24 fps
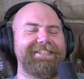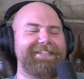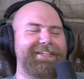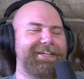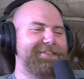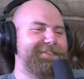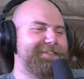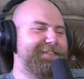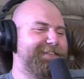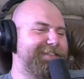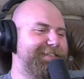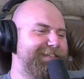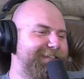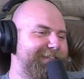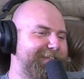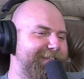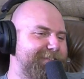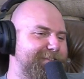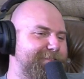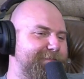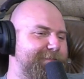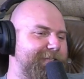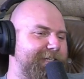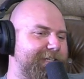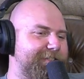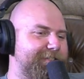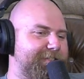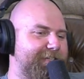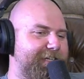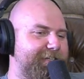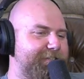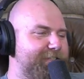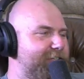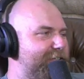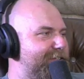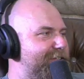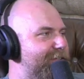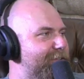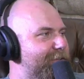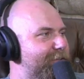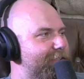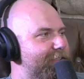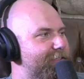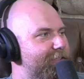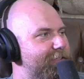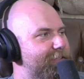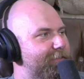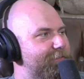That seems like a sketch idea
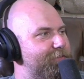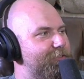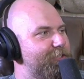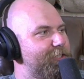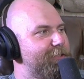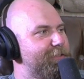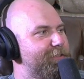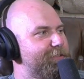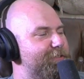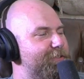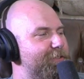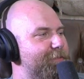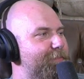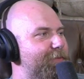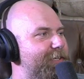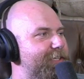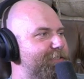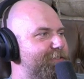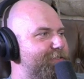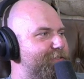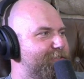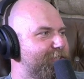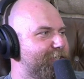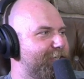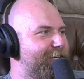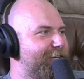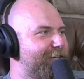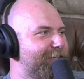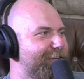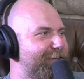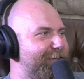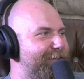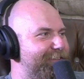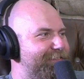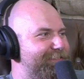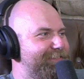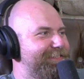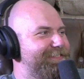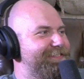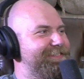right there. If Cheers took place in Chicago.